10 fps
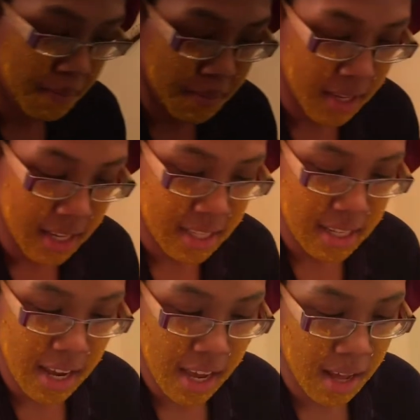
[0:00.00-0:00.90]
Yeah,
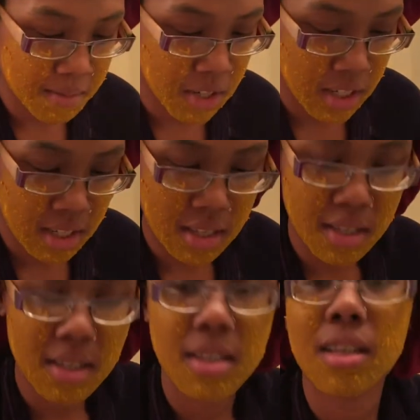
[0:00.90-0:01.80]
today I'm
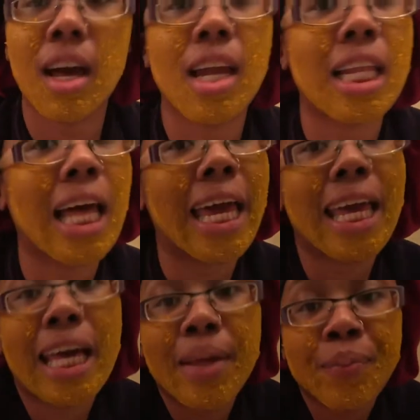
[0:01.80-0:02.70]
just kind of
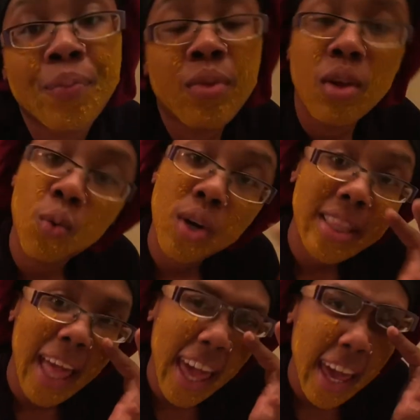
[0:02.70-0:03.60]
like,
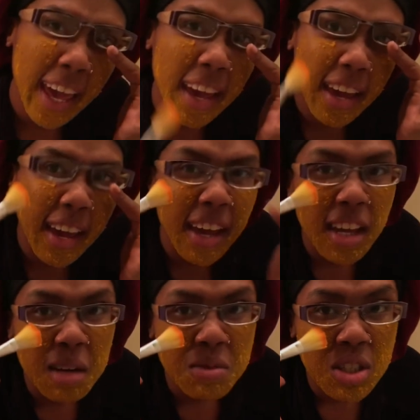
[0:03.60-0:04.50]
what the hey,
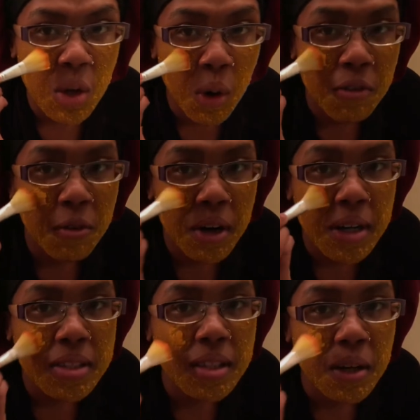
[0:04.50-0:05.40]
and I'm just going for
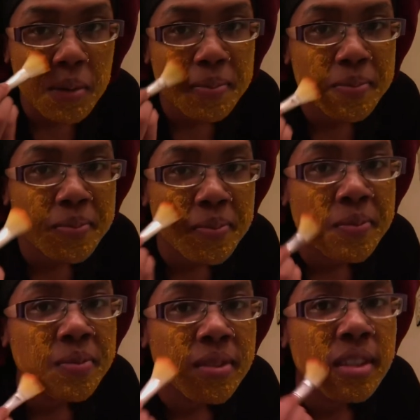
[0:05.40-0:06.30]
it. So
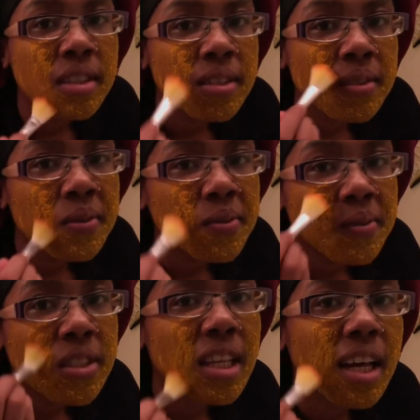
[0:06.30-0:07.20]

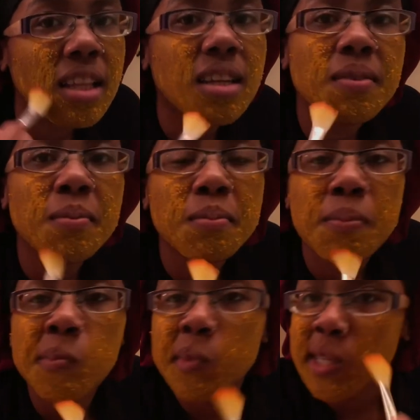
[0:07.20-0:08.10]
just had to
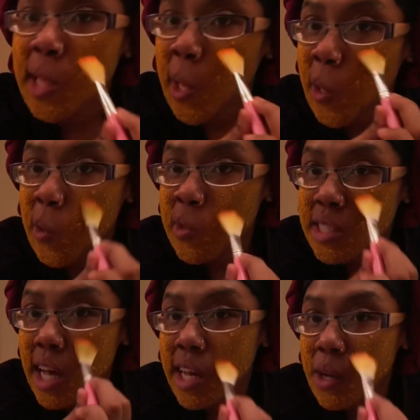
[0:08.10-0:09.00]
put that little
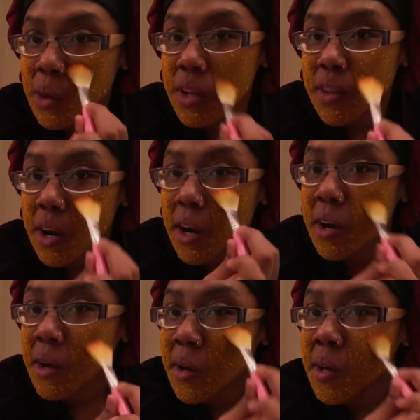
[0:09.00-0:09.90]
side note in there.
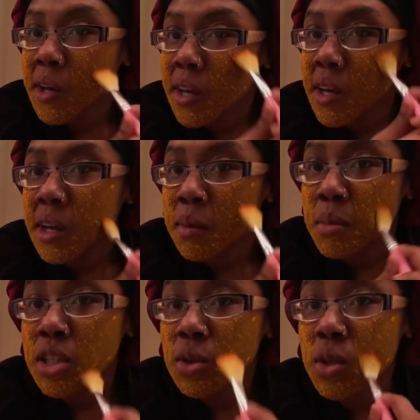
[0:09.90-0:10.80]

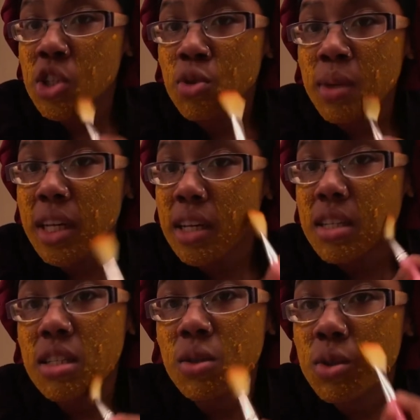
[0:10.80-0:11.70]
But do as you
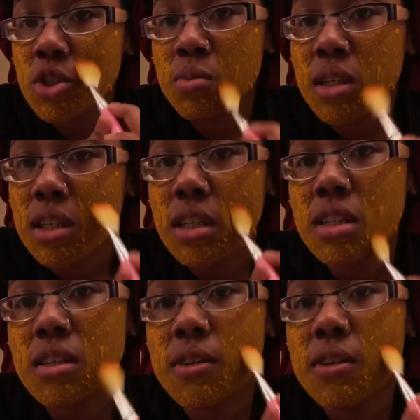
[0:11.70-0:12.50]
please, do as you please.